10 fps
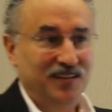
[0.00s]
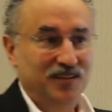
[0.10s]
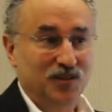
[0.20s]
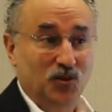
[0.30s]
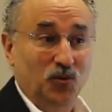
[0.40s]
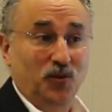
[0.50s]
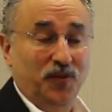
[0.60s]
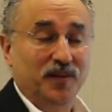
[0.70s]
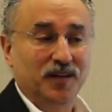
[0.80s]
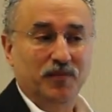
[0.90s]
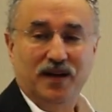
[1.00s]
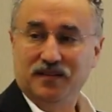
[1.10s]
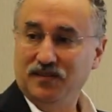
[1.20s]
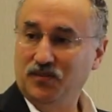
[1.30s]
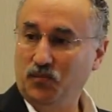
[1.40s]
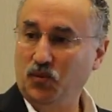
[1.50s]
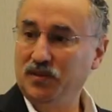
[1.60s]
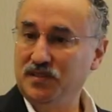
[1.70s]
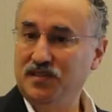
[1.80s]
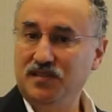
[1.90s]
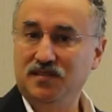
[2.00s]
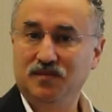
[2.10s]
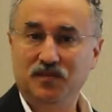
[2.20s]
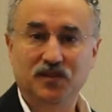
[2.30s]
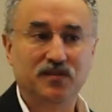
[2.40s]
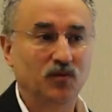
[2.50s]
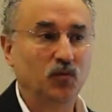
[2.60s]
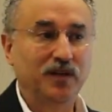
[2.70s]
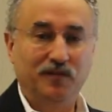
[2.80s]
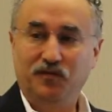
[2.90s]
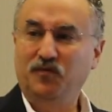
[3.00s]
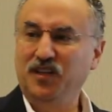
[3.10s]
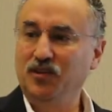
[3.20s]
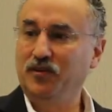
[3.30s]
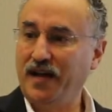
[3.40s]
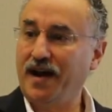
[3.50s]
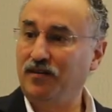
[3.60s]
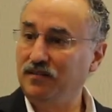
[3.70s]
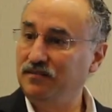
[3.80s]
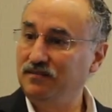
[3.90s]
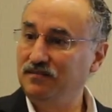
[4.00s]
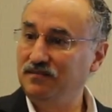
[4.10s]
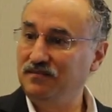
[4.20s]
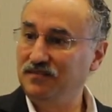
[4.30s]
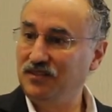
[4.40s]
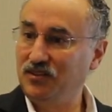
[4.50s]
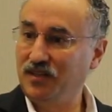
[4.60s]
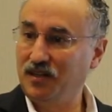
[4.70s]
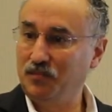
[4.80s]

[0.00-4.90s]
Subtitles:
The cool thing about this important system is that we can figure it out, okay?